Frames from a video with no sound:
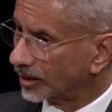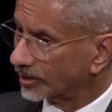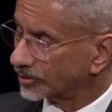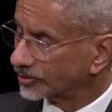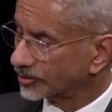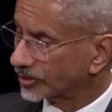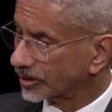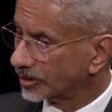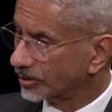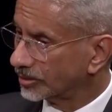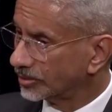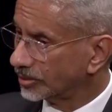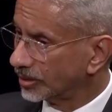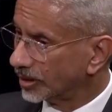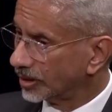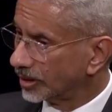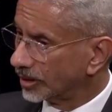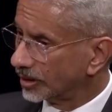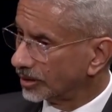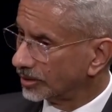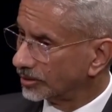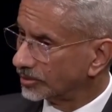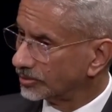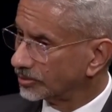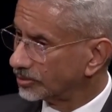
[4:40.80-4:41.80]
So
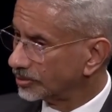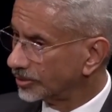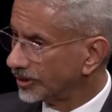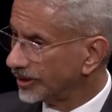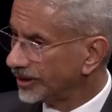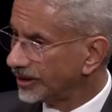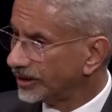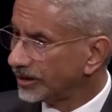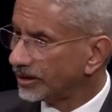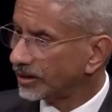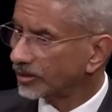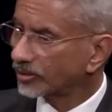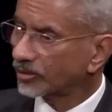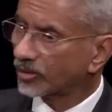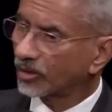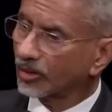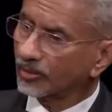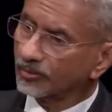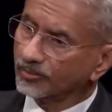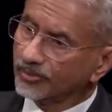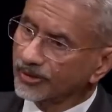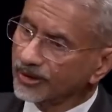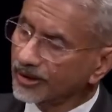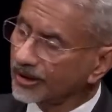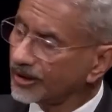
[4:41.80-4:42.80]
you need a
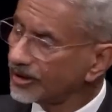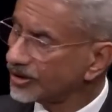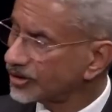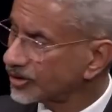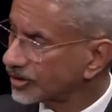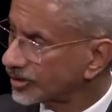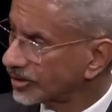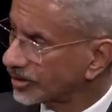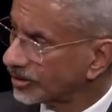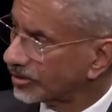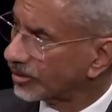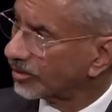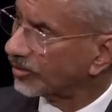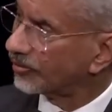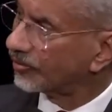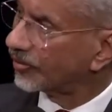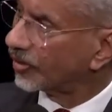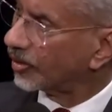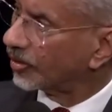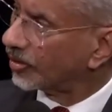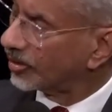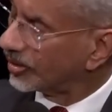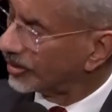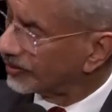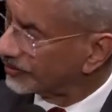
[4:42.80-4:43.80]
combination of
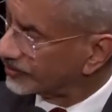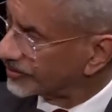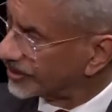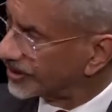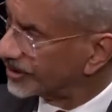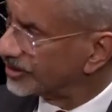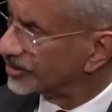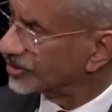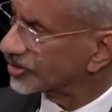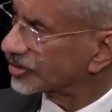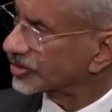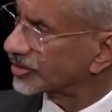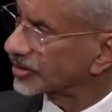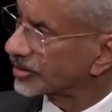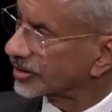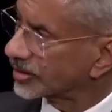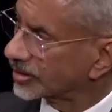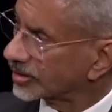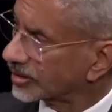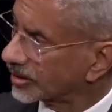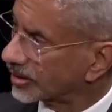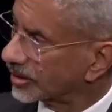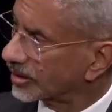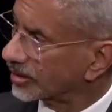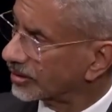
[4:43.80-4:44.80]
all of these
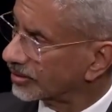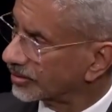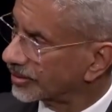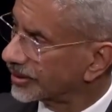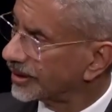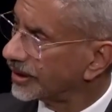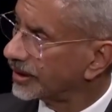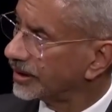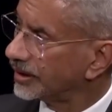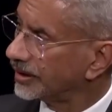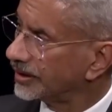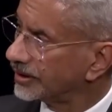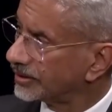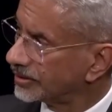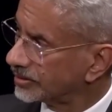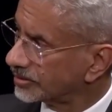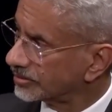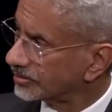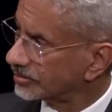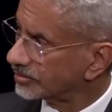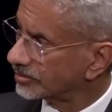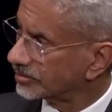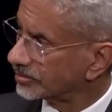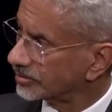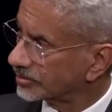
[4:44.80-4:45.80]
really
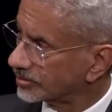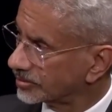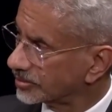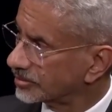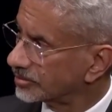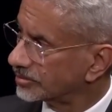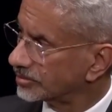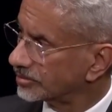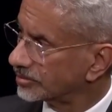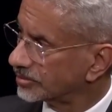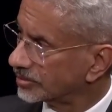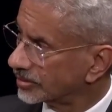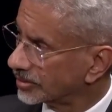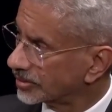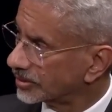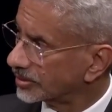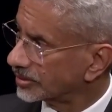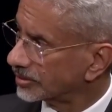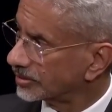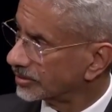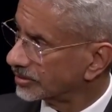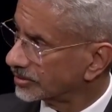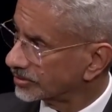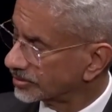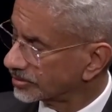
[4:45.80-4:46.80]
to
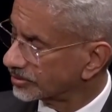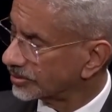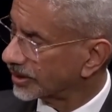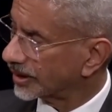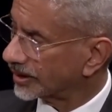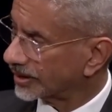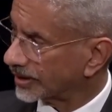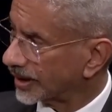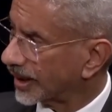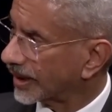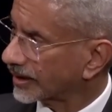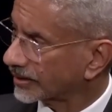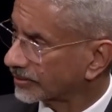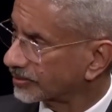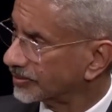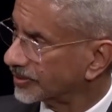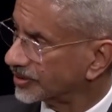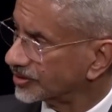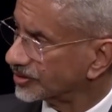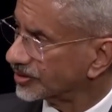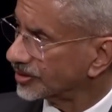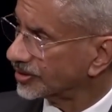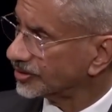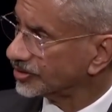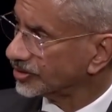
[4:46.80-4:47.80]
attract
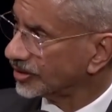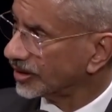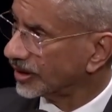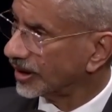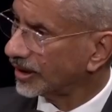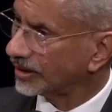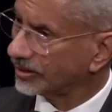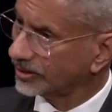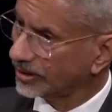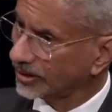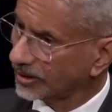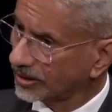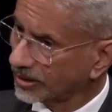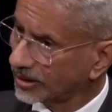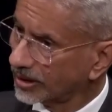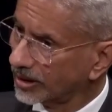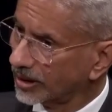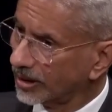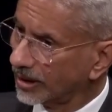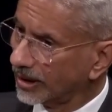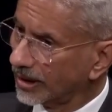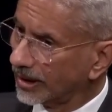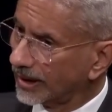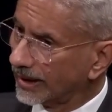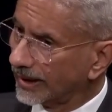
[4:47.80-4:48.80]
business. And I think
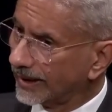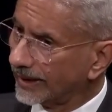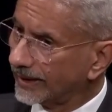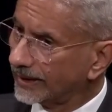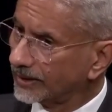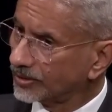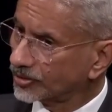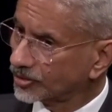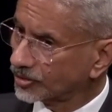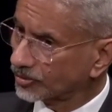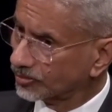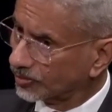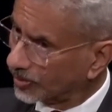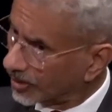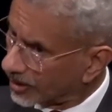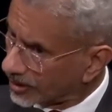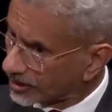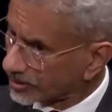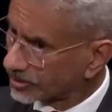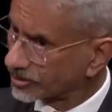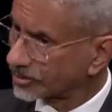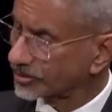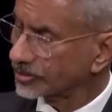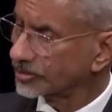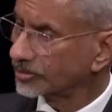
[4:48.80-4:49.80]
it's
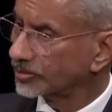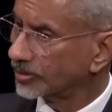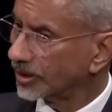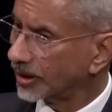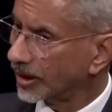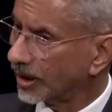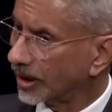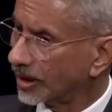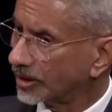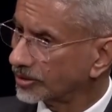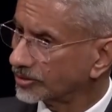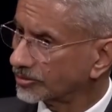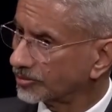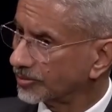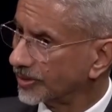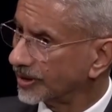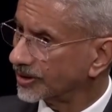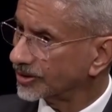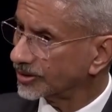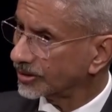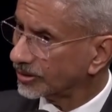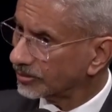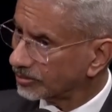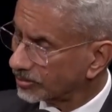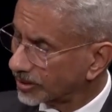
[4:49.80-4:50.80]
worked to a large
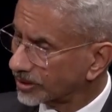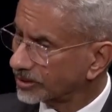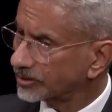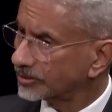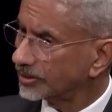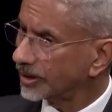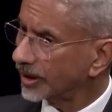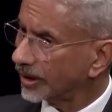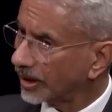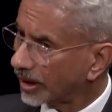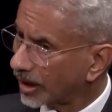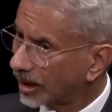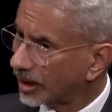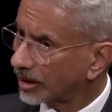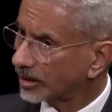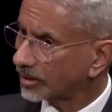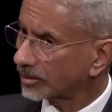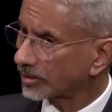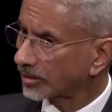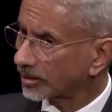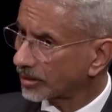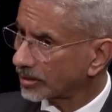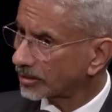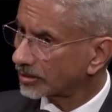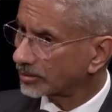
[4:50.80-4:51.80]
measure, but there are,
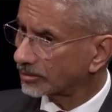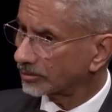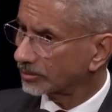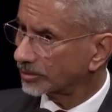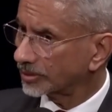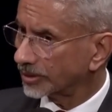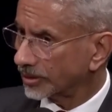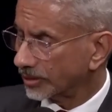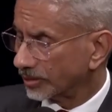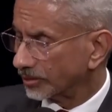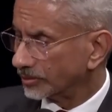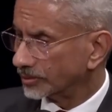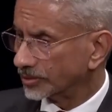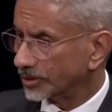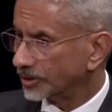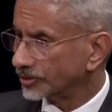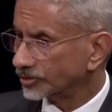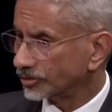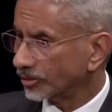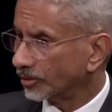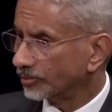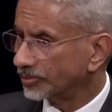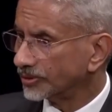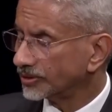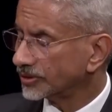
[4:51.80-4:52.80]

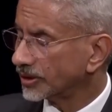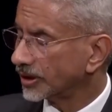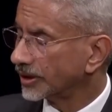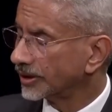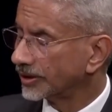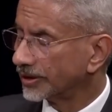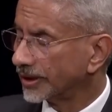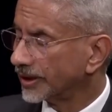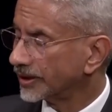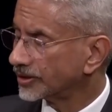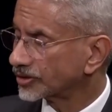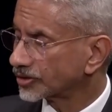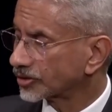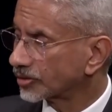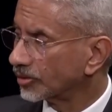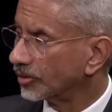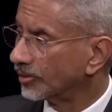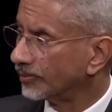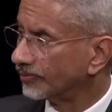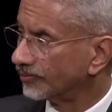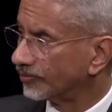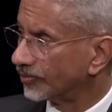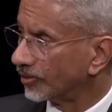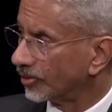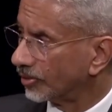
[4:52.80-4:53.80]
there's obviously great
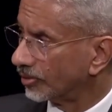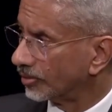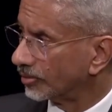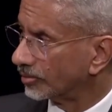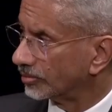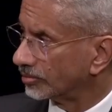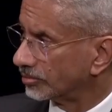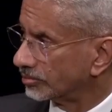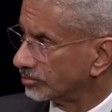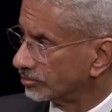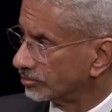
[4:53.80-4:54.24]
scope for